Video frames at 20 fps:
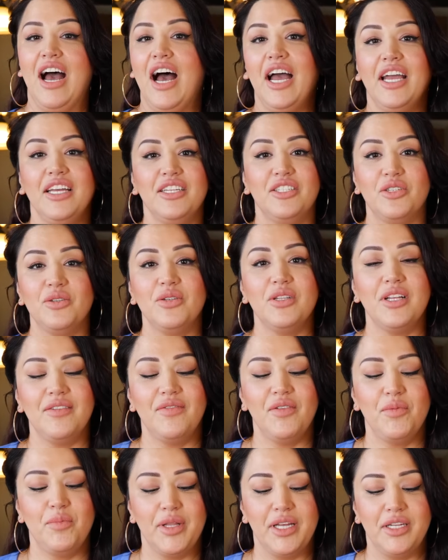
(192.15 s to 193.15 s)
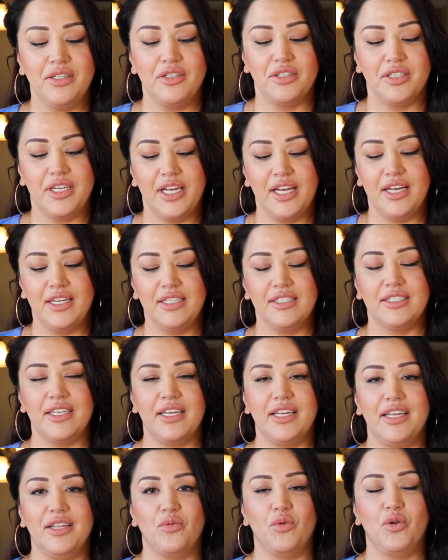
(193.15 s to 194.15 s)
I do love a blender dance,
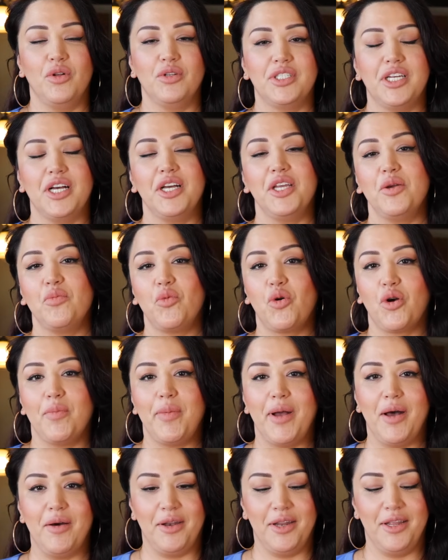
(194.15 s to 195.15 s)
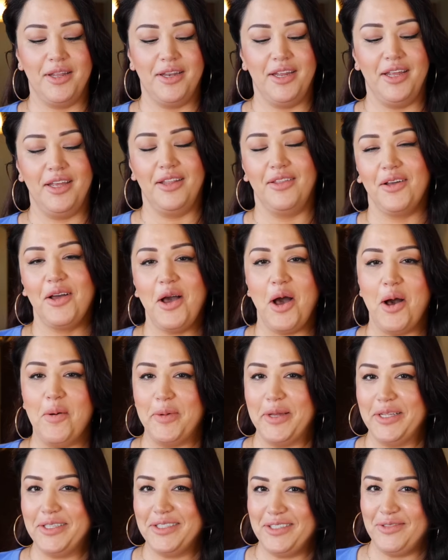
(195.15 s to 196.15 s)
and we'll tell you more about it in the
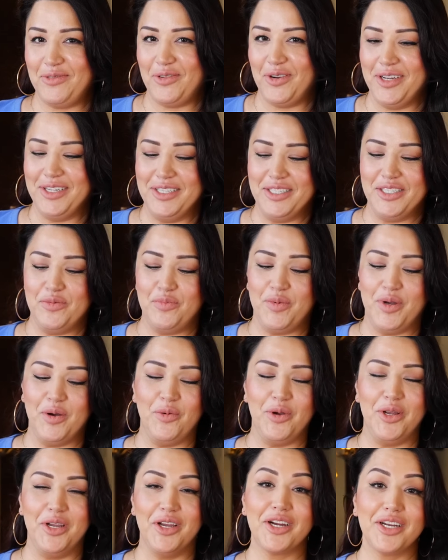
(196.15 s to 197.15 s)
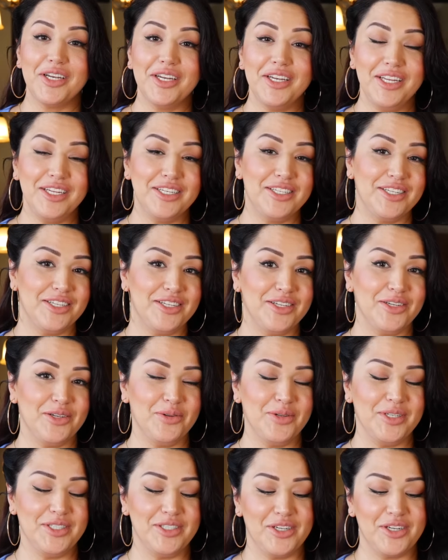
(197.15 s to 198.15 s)
comments, friends. But what you're gonna need to
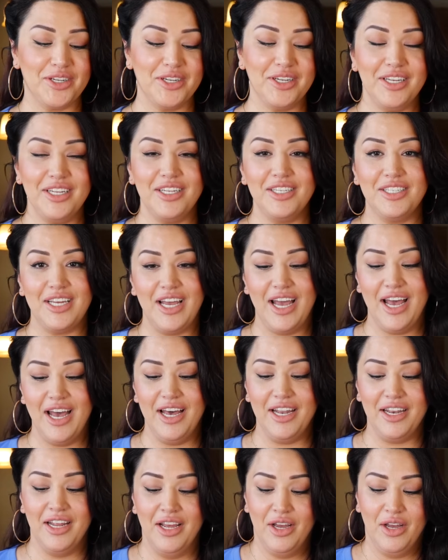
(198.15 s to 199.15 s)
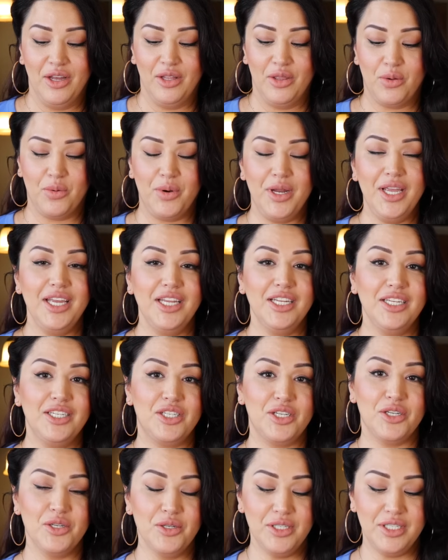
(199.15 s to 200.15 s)
do is you're gonna need to add 3
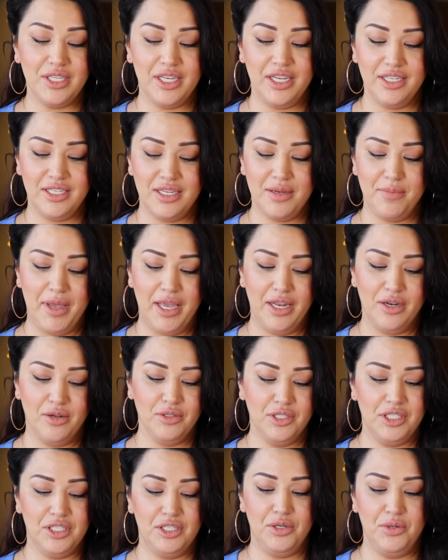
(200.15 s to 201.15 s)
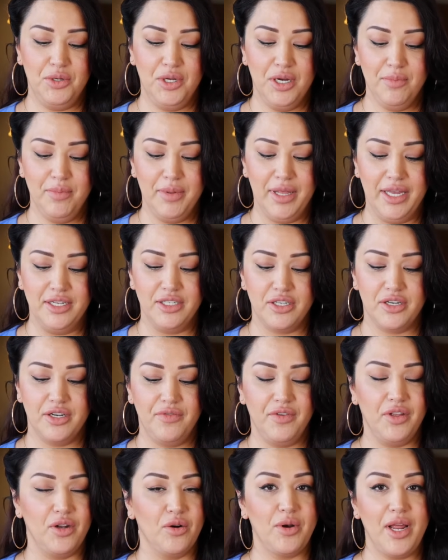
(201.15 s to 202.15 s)
juicy tomatoes to your blender.
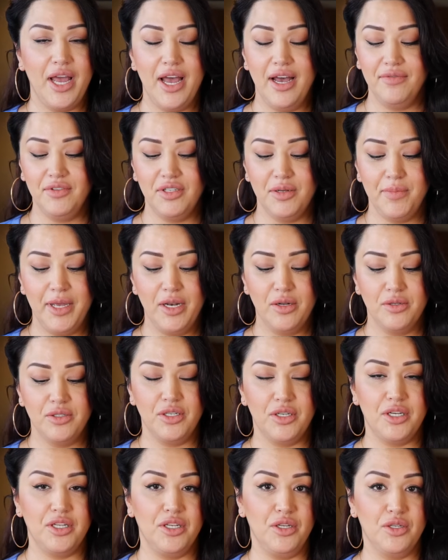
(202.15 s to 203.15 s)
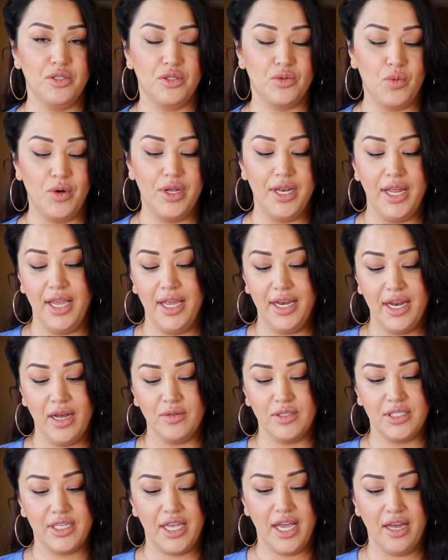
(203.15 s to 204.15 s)
If you don't have tomatoes, you can use 1
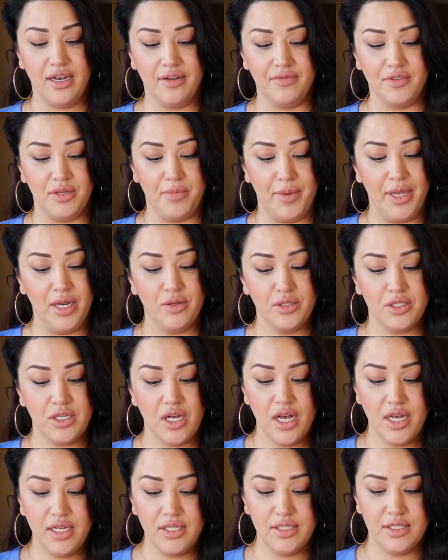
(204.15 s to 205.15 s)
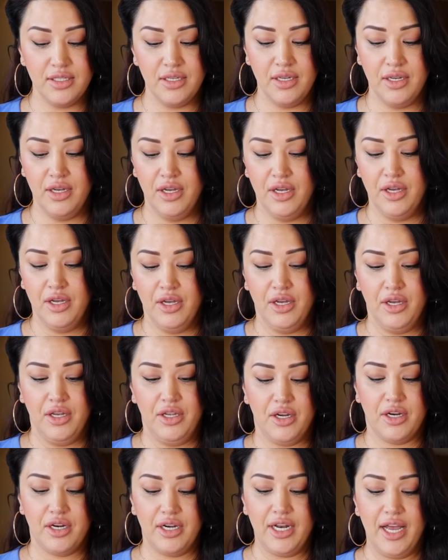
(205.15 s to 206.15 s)
8-ounce can of tomato sauce.
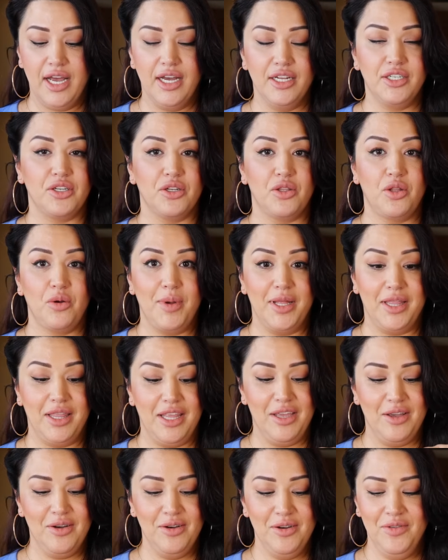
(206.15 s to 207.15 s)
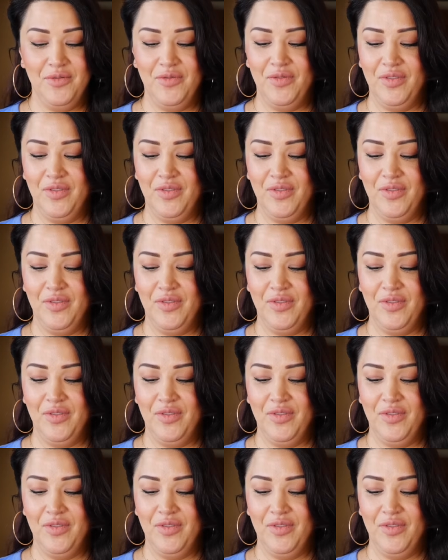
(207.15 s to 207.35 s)
You're gonna add your tomatillo,